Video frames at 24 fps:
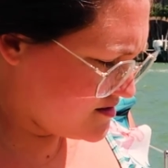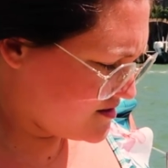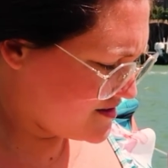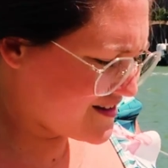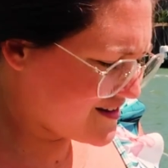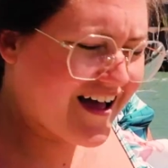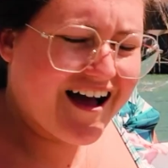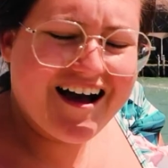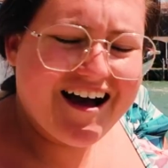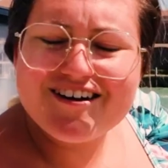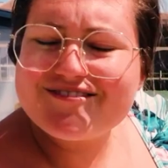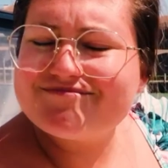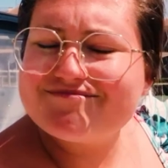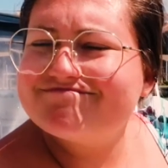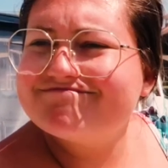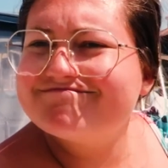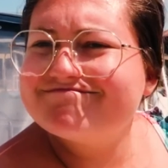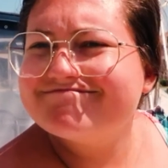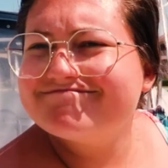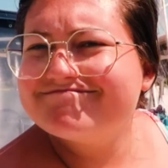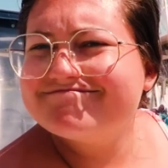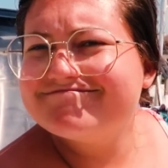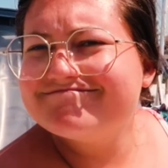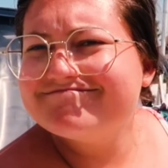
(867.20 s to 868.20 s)
yeah,
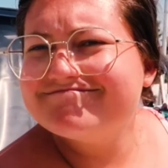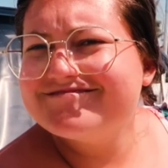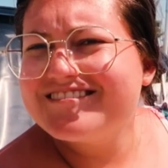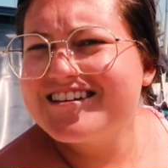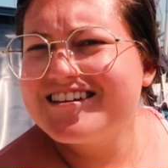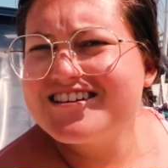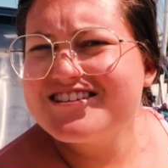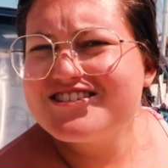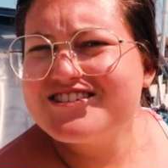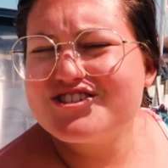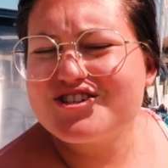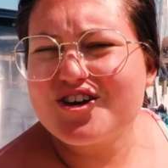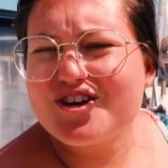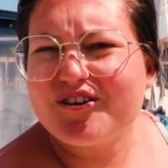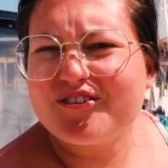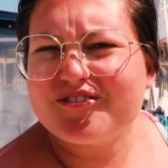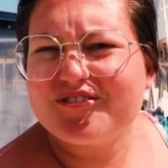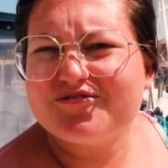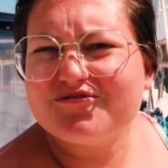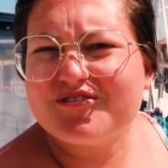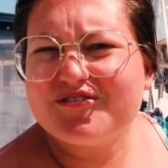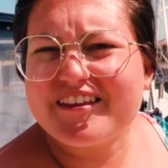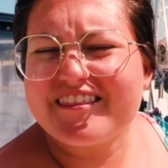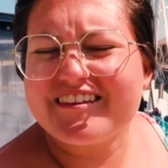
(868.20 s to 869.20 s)
show
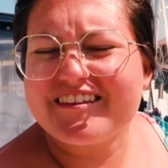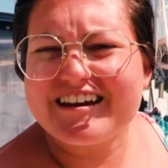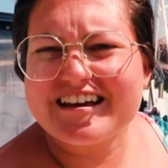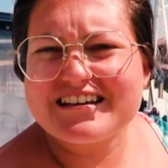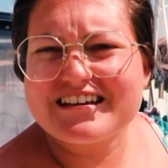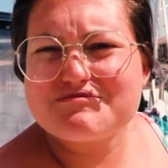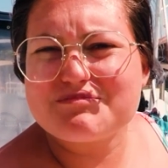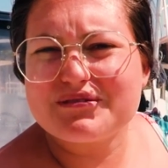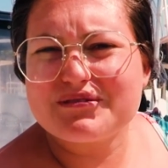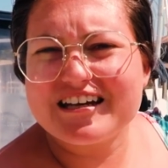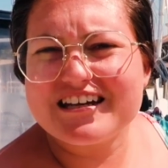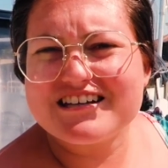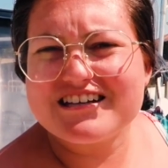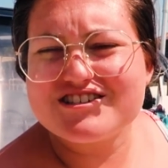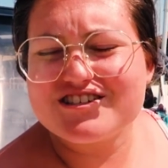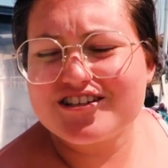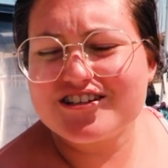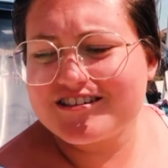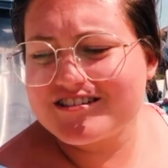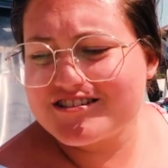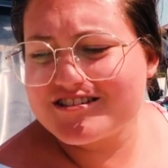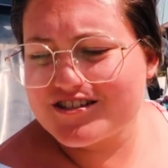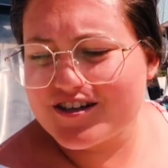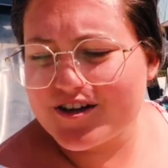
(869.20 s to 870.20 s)
with an
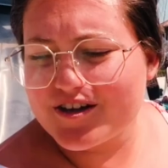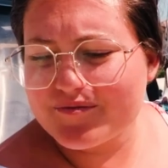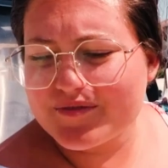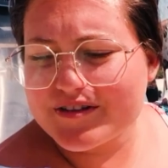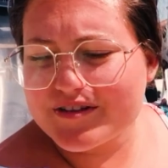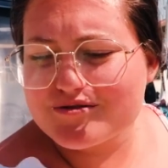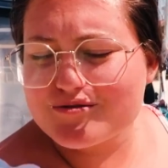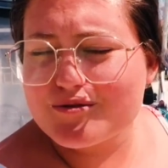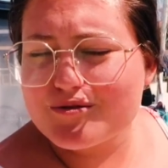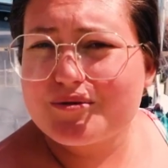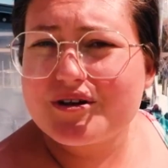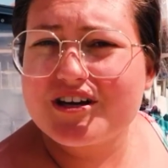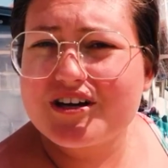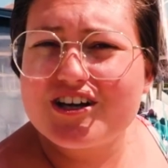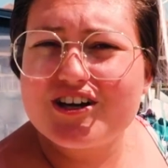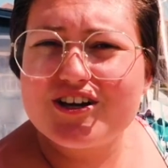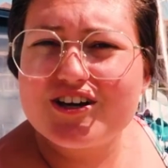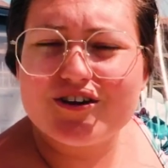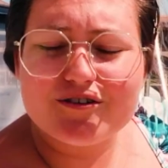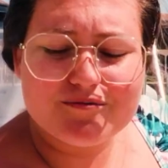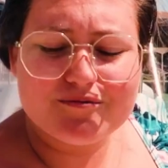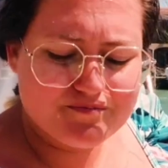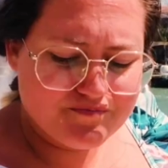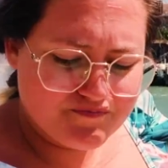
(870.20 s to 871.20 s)
explanation. So that's what we're gonna
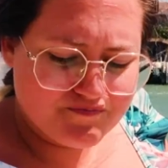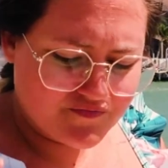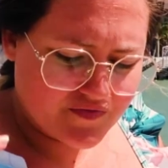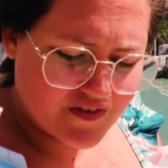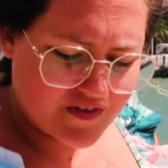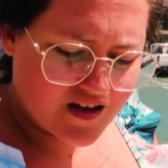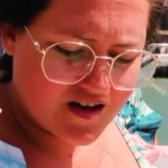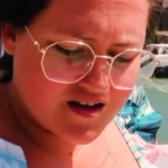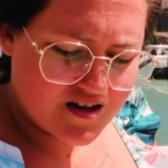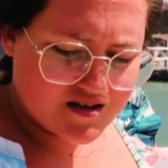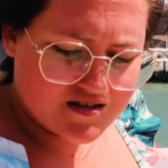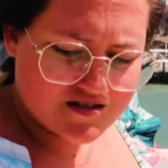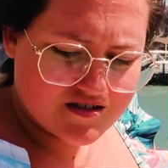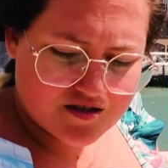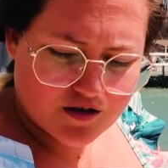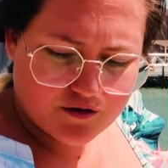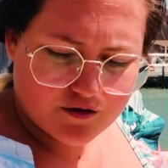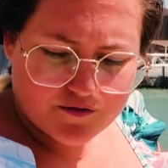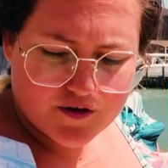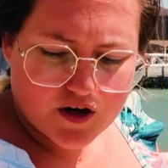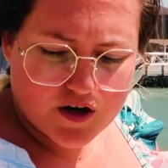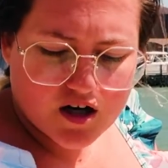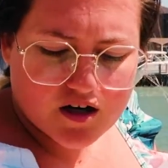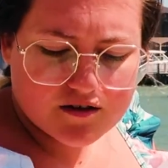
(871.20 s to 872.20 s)
do. So
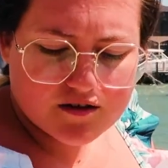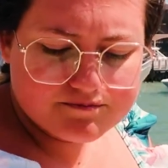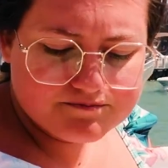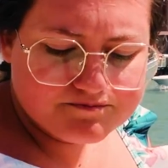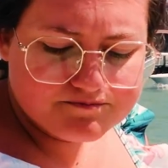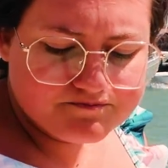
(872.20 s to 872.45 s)
far,